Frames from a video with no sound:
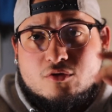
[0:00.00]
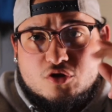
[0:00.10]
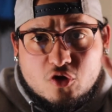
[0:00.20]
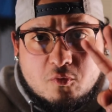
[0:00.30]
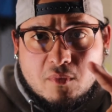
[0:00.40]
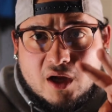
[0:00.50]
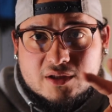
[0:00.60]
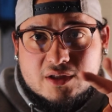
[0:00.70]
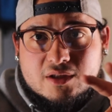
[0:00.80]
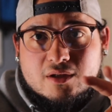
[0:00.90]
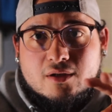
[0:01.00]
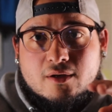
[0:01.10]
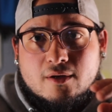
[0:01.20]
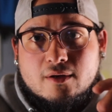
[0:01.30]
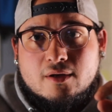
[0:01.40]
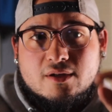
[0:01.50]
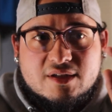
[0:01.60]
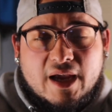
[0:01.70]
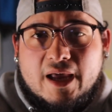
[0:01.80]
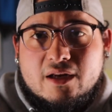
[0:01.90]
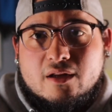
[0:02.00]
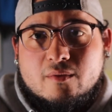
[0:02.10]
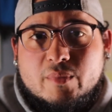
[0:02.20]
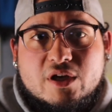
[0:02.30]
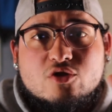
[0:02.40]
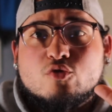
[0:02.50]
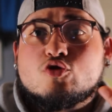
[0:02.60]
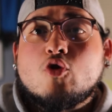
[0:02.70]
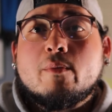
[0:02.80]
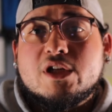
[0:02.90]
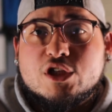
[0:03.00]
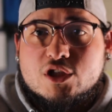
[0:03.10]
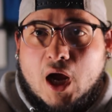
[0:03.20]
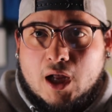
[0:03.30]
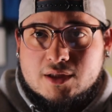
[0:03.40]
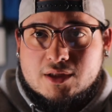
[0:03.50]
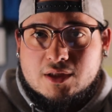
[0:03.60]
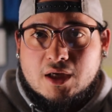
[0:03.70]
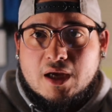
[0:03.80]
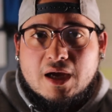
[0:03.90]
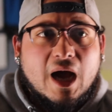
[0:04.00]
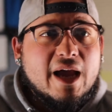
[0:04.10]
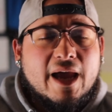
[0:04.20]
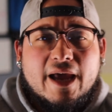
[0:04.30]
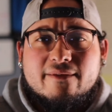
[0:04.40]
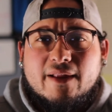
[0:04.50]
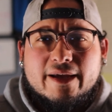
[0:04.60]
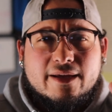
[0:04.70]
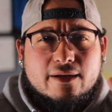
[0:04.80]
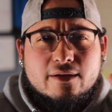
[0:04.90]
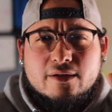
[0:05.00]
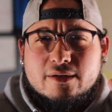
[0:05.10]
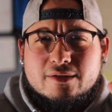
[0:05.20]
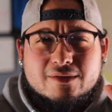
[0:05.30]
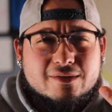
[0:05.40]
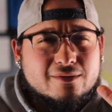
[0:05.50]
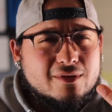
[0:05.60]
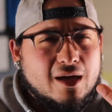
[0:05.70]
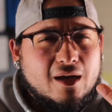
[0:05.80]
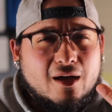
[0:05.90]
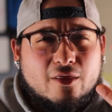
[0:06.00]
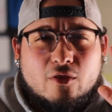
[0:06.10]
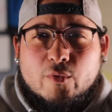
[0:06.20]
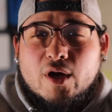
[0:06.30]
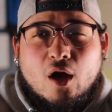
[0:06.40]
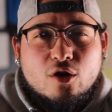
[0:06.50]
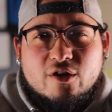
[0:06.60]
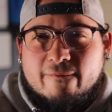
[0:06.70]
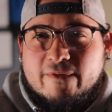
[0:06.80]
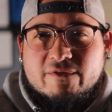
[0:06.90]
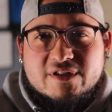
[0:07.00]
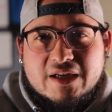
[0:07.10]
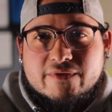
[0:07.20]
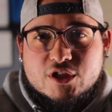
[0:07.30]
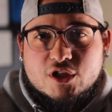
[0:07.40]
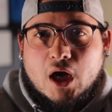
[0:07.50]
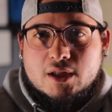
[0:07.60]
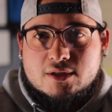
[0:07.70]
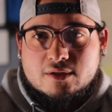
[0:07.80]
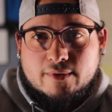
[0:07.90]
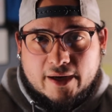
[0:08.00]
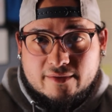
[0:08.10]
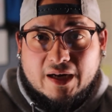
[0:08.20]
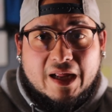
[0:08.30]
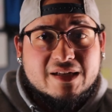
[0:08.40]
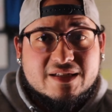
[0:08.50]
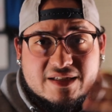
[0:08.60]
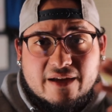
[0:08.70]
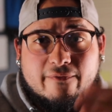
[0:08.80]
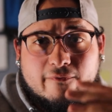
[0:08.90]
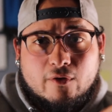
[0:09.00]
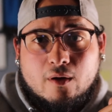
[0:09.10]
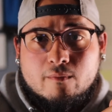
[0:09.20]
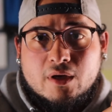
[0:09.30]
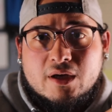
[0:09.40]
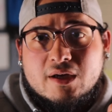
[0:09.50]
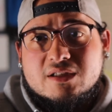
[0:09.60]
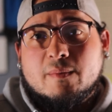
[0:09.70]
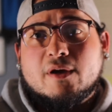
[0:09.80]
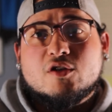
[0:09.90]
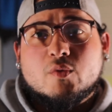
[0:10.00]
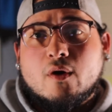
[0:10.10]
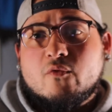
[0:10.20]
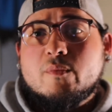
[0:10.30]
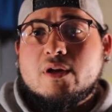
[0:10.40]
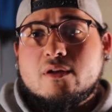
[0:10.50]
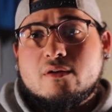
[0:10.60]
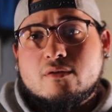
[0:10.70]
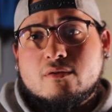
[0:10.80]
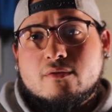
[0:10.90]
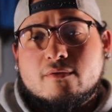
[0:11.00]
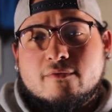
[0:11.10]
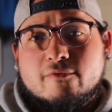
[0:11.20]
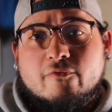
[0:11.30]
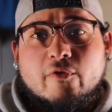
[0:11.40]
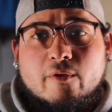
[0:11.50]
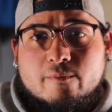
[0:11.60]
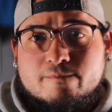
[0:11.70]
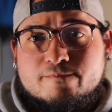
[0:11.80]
2 months to edit it because there's so many shots. I had like 357 shots, right, that I had to sift from to make a 12-minute film.